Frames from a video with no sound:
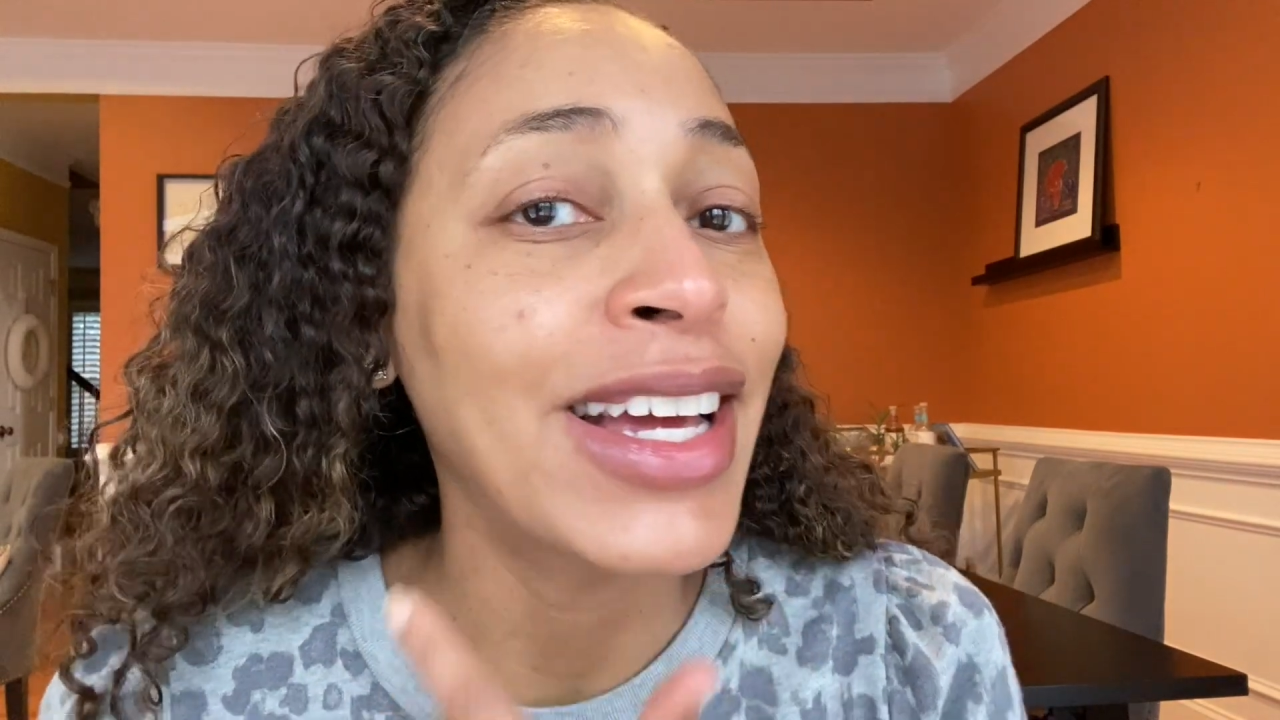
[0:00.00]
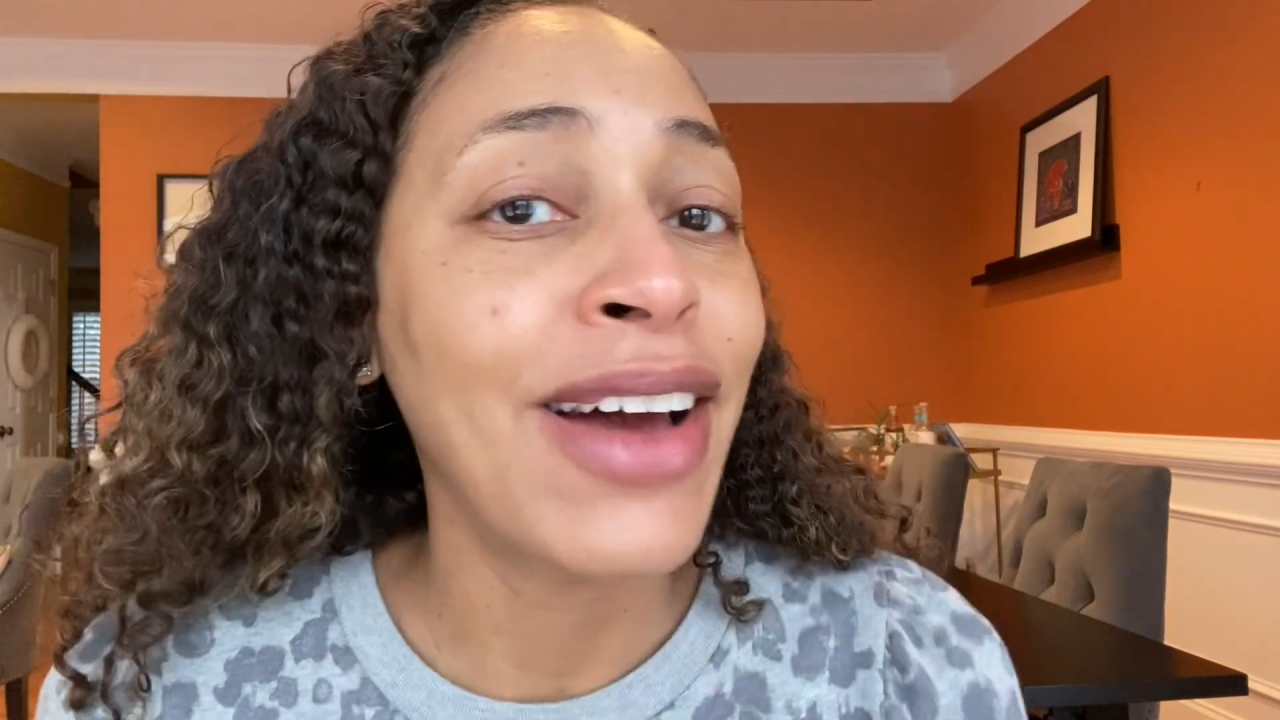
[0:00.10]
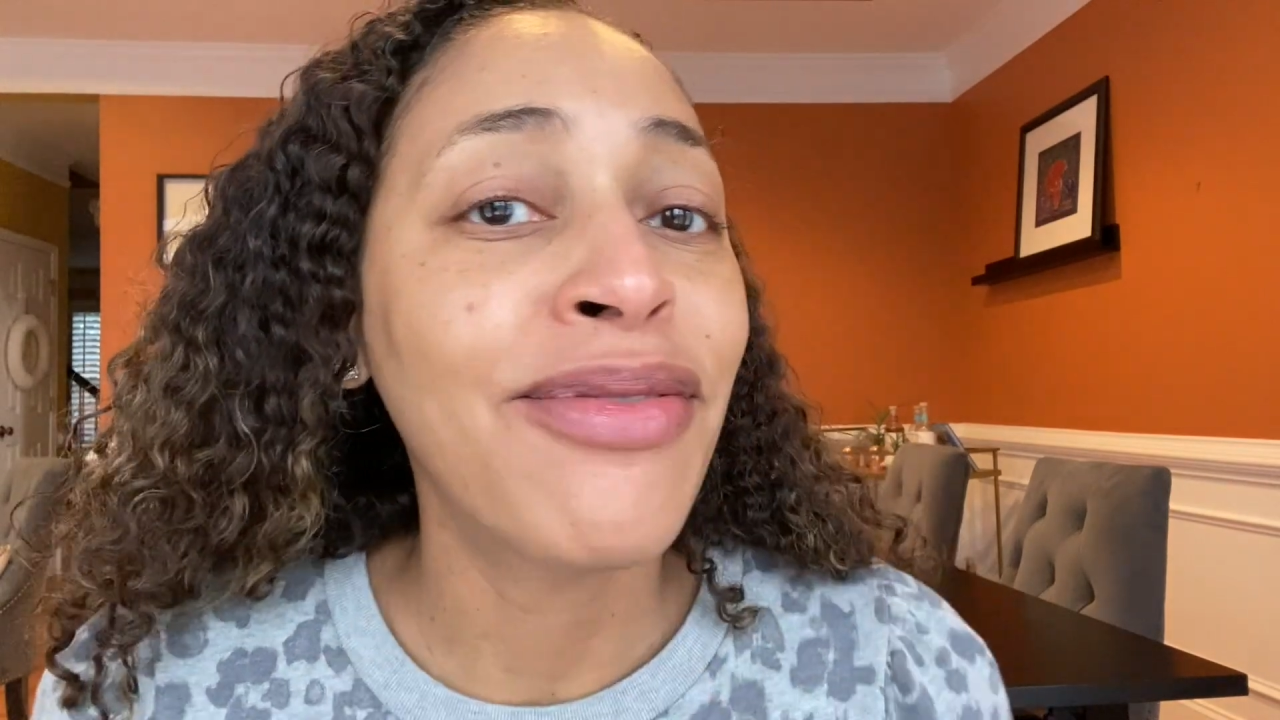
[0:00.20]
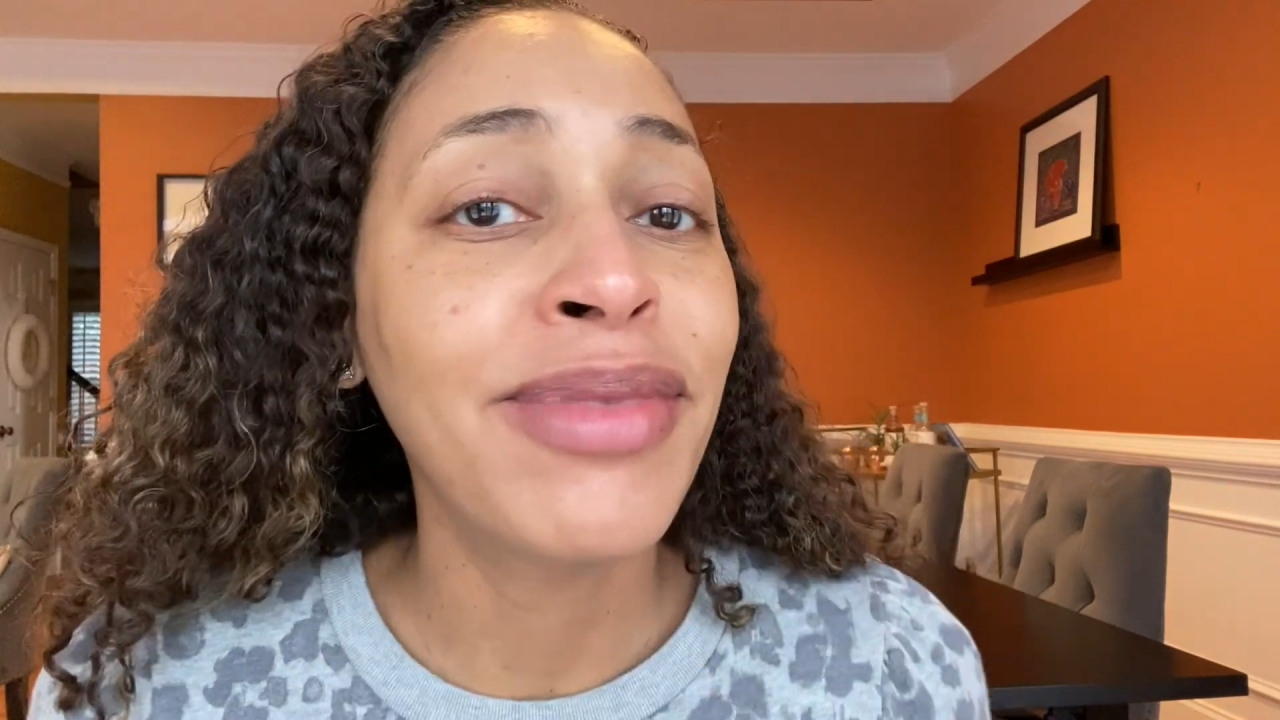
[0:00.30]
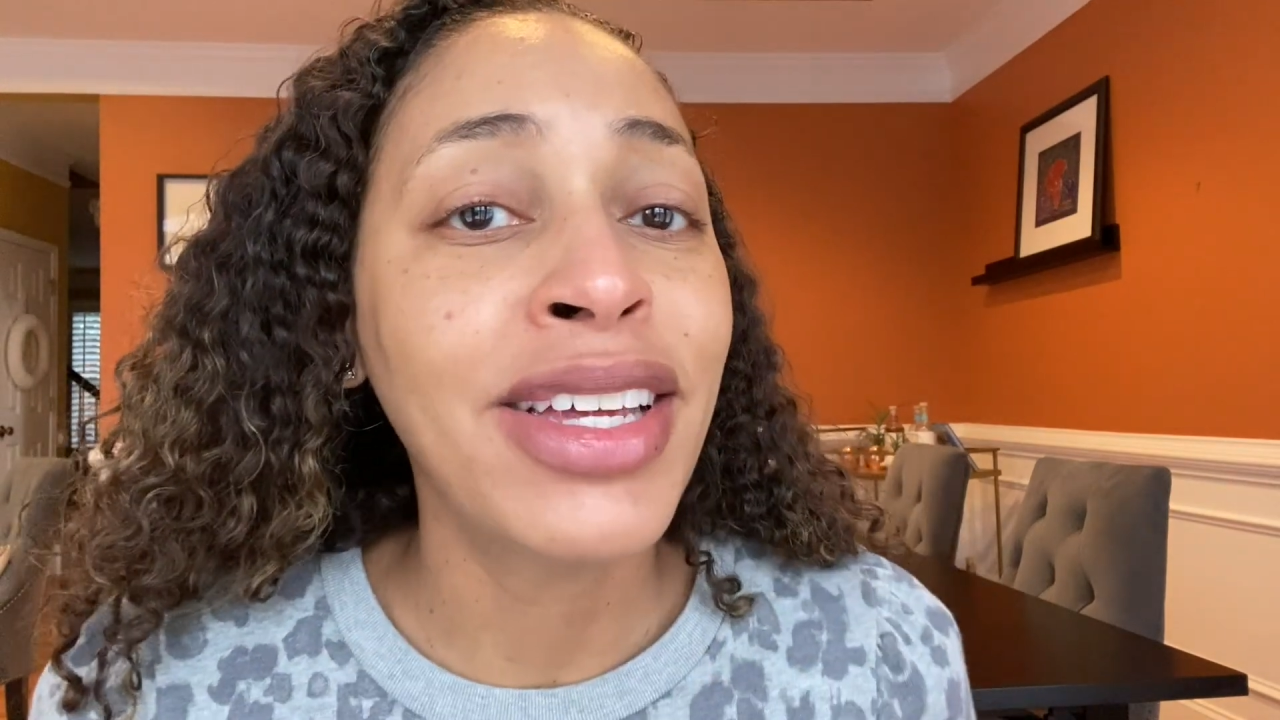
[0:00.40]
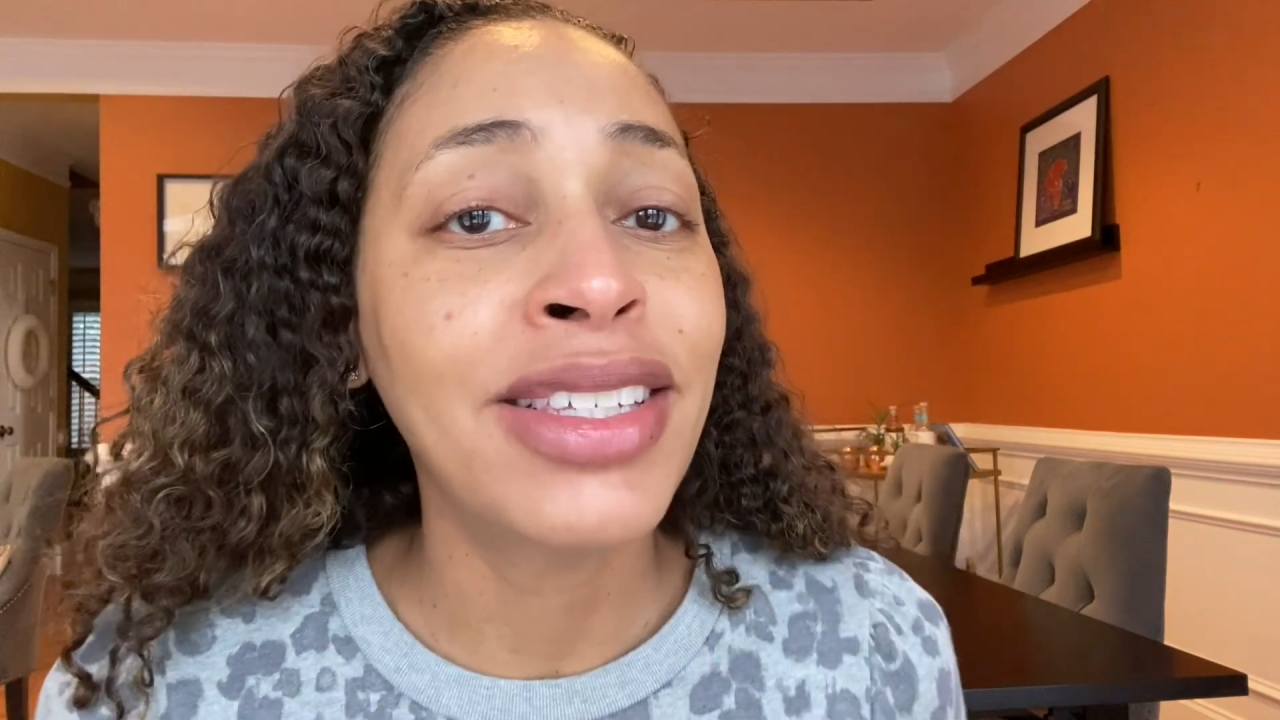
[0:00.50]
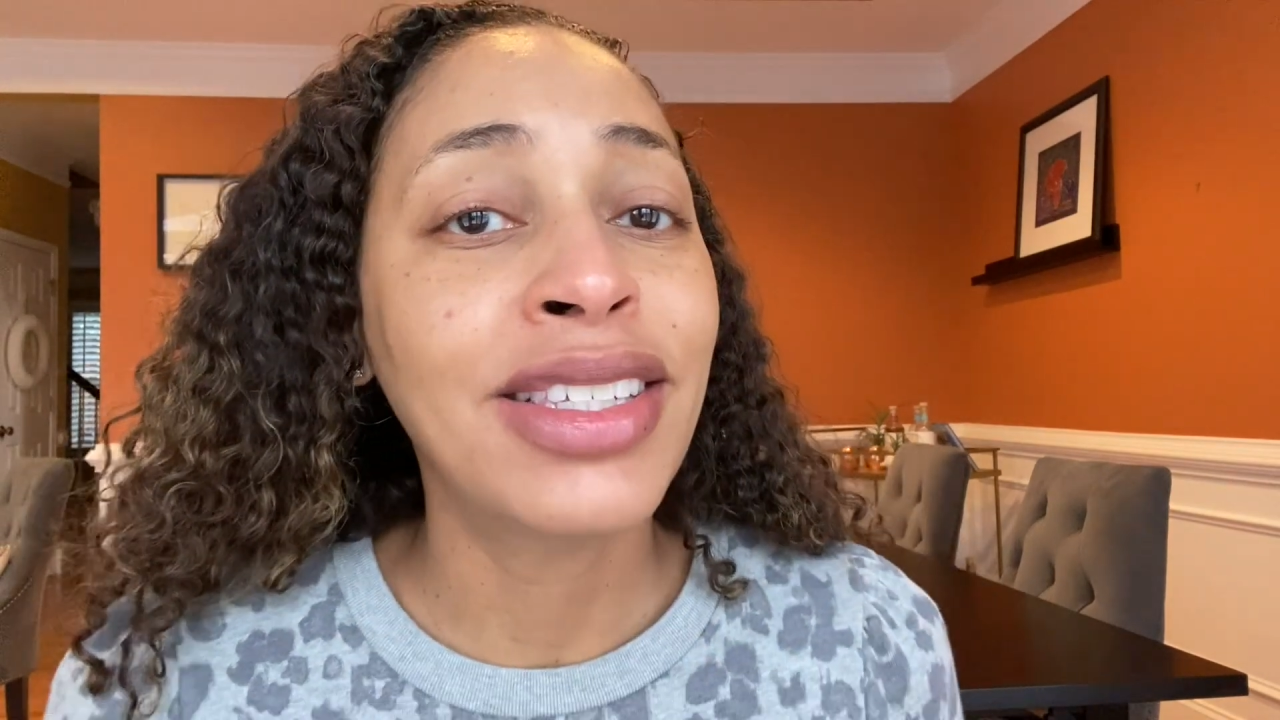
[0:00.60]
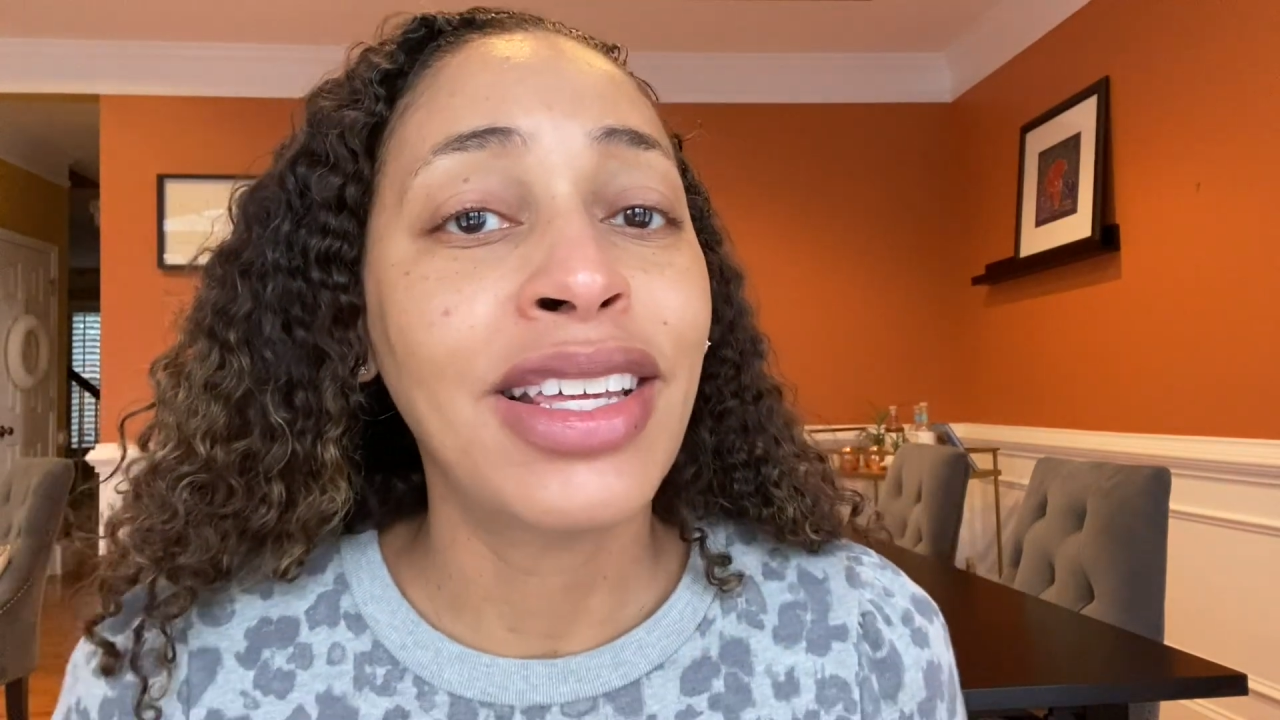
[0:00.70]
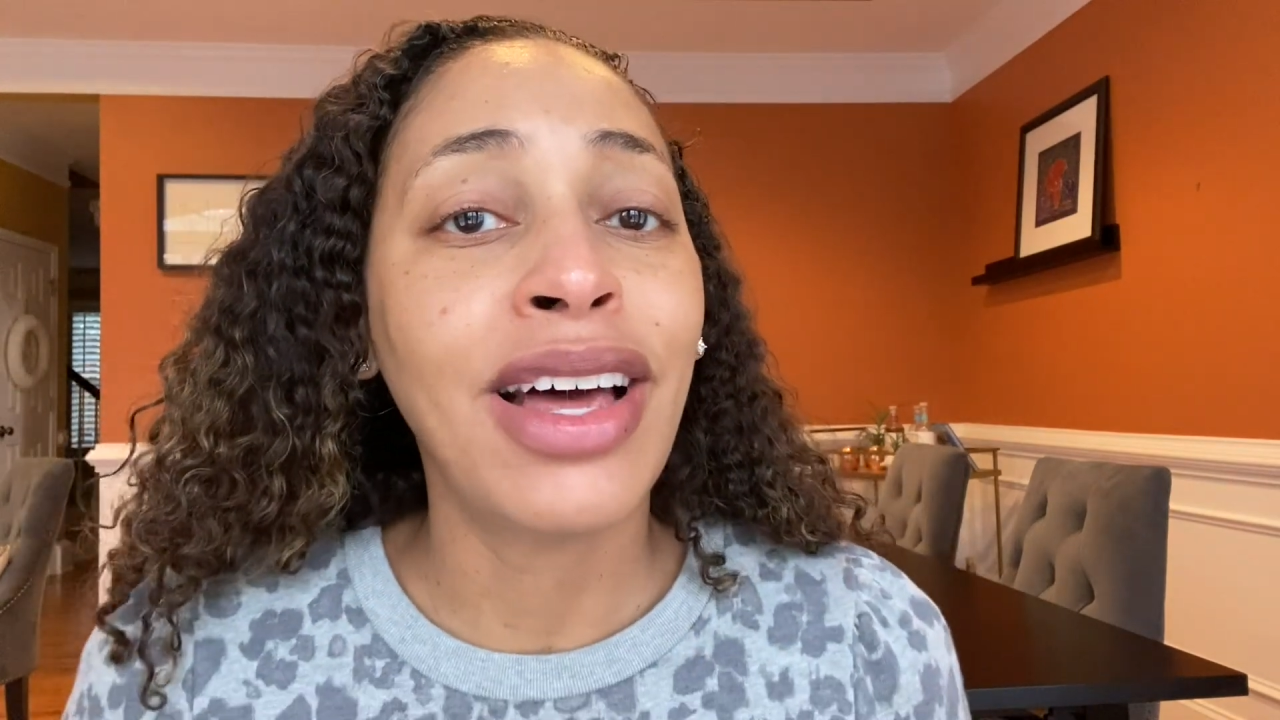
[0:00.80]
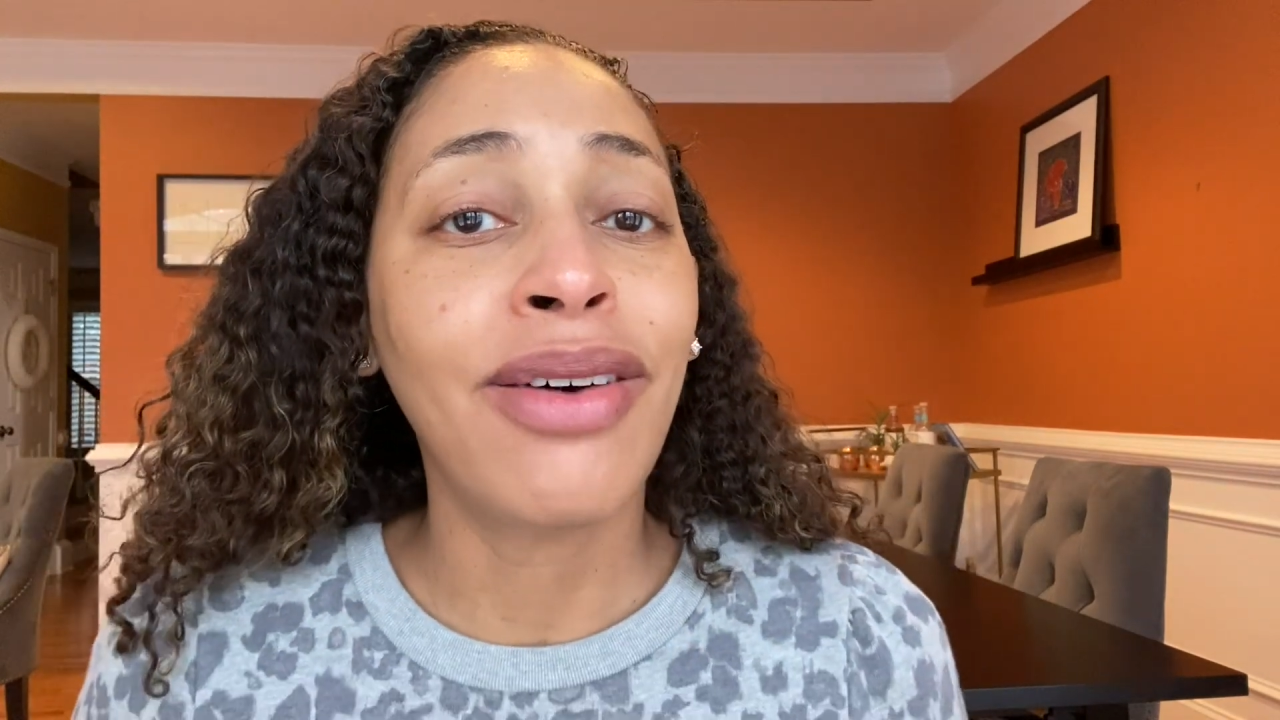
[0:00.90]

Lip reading: got from this.